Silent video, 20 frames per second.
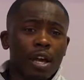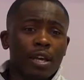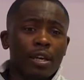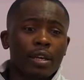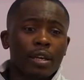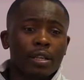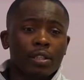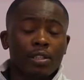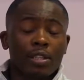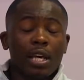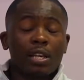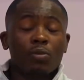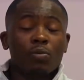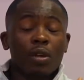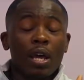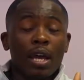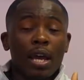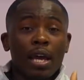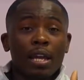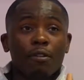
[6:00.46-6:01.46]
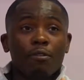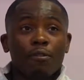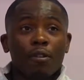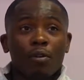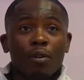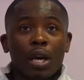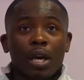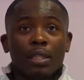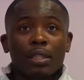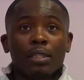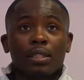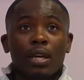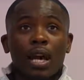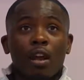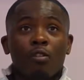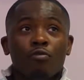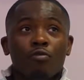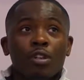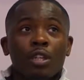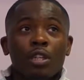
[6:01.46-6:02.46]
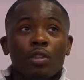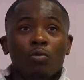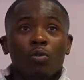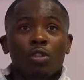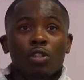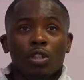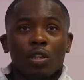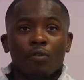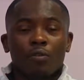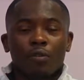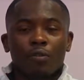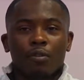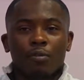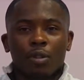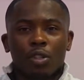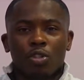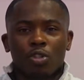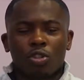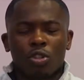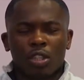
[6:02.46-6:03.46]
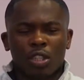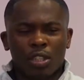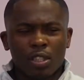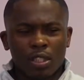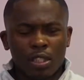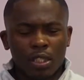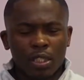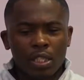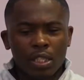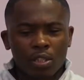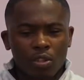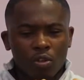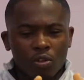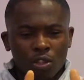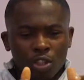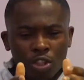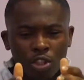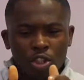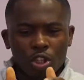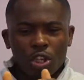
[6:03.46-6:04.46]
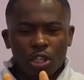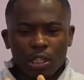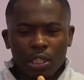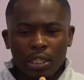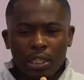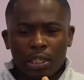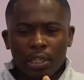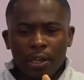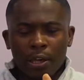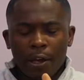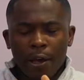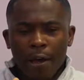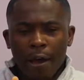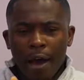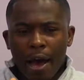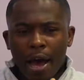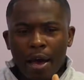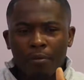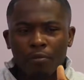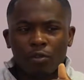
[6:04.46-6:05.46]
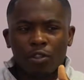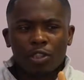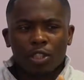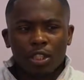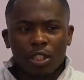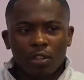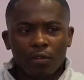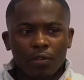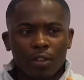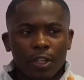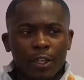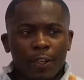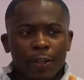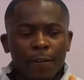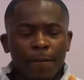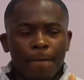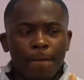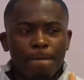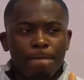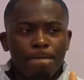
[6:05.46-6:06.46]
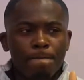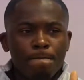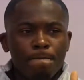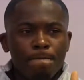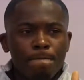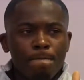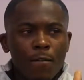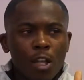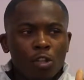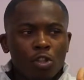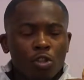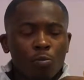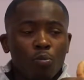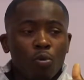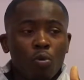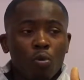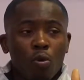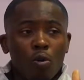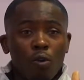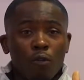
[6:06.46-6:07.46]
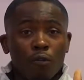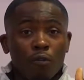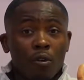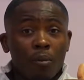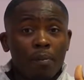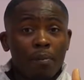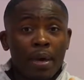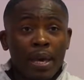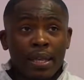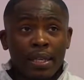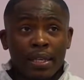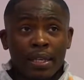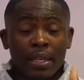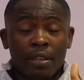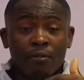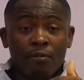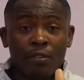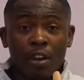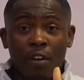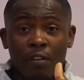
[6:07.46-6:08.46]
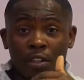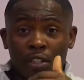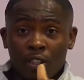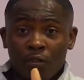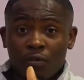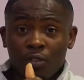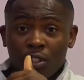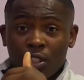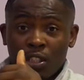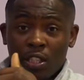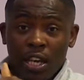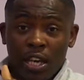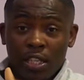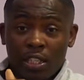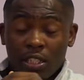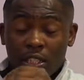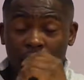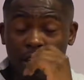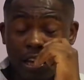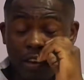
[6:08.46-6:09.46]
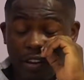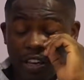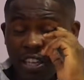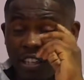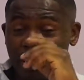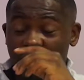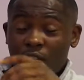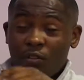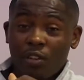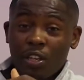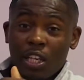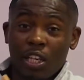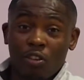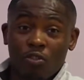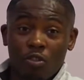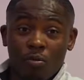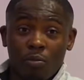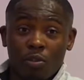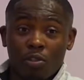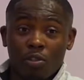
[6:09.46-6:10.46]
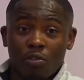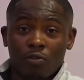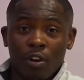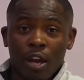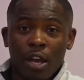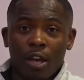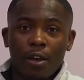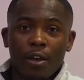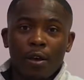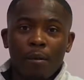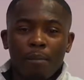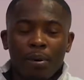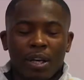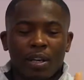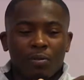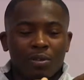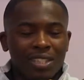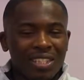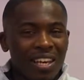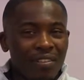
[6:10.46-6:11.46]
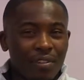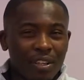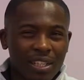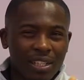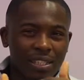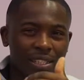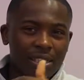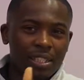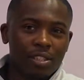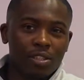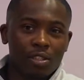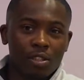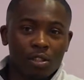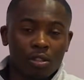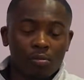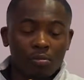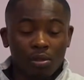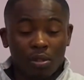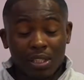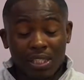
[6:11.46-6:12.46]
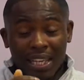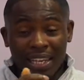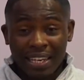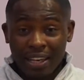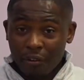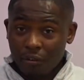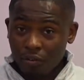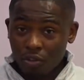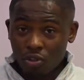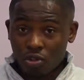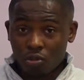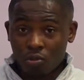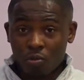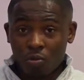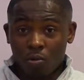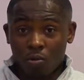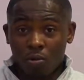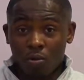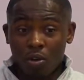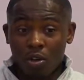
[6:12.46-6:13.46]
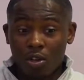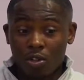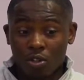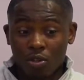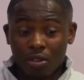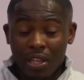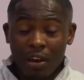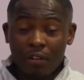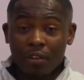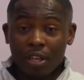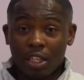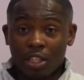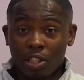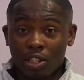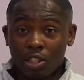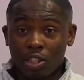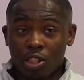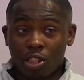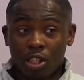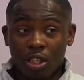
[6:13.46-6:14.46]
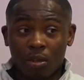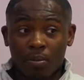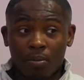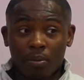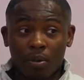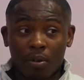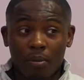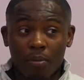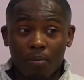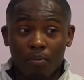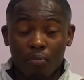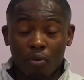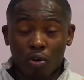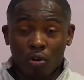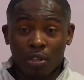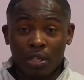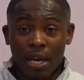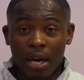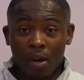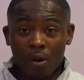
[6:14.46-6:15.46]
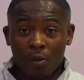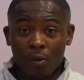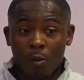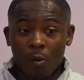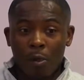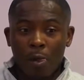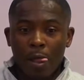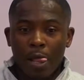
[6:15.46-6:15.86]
right? So that's when I kind of felt like this guy really wants something for me. So you can see there's, on this journey, I'm receiving support from men in various different stages, like in different increments, right? But it was never consistent because I left the school, so that relationship broke down.